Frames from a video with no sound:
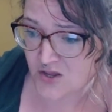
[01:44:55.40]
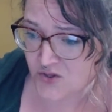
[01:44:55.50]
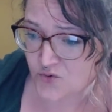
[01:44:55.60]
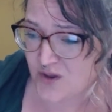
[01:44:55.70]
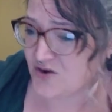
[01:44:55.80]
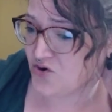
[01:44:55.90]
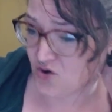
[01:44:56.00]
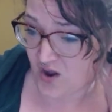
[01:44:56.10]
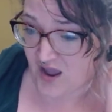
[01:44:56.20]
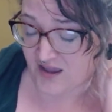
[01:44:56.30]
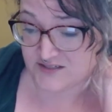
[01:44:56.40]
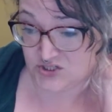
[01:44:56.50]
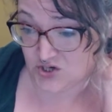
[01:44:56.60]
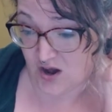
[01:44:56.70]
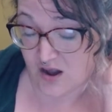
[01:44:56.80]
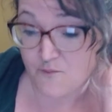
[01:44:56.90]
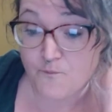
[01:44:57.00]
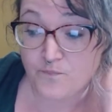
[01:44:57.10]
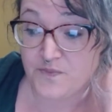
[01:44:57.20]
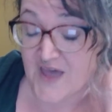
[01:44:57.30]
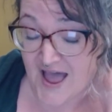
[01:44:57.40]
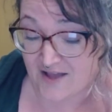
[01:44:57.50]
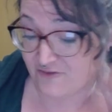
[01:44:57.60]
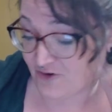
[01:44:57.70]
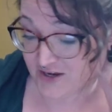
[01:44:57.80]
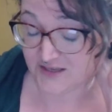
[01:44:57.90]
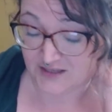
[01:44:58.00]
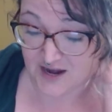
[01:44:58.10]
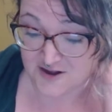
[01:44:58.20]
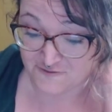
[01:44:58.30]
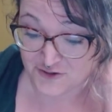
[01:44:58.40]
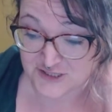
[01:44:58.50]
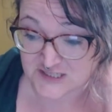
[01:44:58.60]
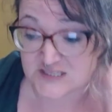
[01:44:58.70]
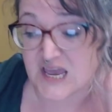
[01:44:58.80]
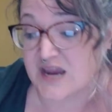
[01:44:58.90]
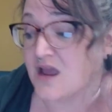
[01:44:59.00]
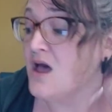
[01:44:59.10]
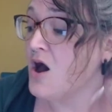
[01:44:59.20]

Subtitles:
You cannot start that fucking line of reason saying,